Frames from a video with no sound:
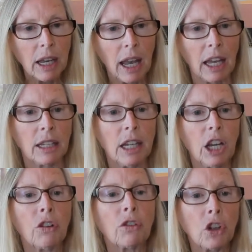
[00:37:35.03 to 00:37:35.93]
And
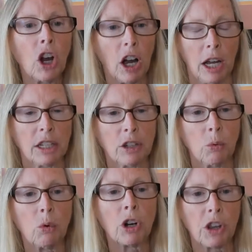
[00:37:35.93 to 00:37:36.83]
if not,
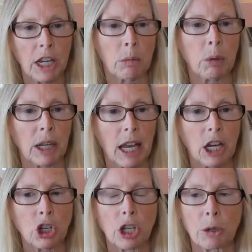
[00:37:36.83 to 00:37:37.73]
what are the
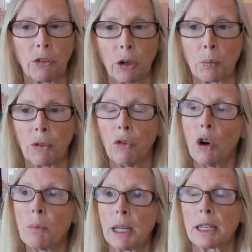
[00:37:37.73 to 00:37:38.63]
implications for
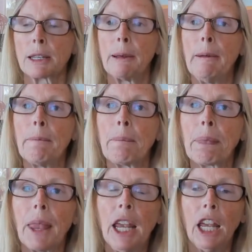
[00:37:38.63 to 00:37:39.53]
performance?
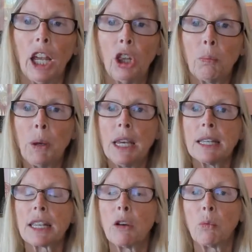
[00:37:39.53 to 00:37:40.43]
And the
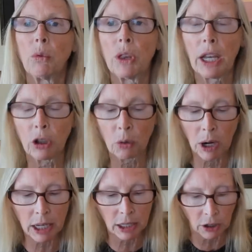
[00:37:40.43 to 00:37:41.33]
piece that
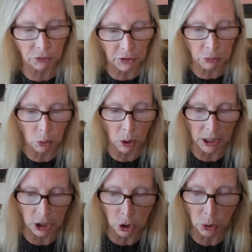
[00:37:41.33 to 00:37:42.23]
Greg and I found quite
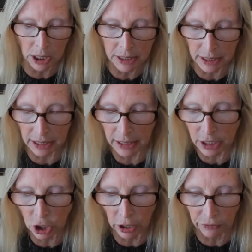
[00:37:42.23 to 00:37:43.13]
interesting in this
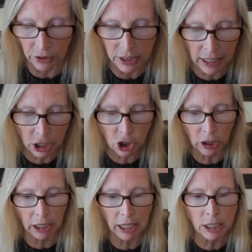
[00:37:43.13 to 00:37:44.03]
conversation
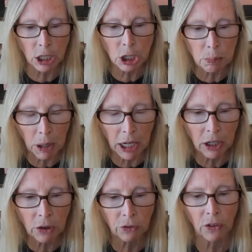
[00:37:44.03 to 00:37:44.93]
is, in spite of
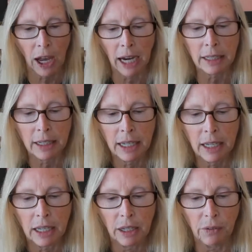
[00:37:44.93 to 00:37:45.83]
the fact
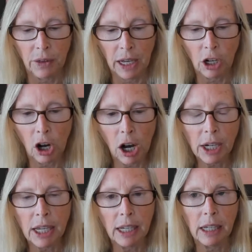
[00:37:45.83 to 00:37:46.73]
that
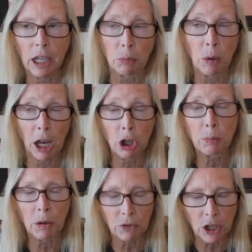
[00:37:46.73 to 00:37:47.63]
hockey and other
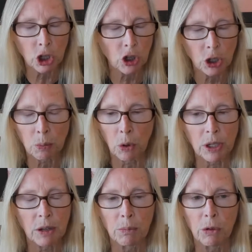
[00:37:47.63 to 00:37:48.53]
professional sports
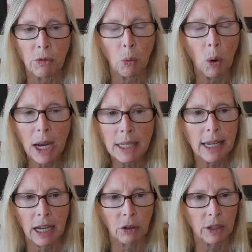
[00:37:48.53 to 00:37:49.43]
have moved way
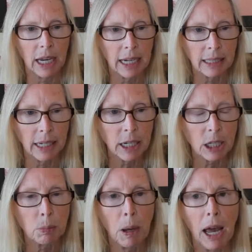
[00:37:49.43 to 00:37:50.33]
down the
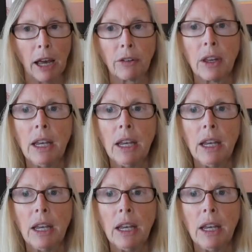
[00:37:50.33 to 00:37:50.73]
analytics path,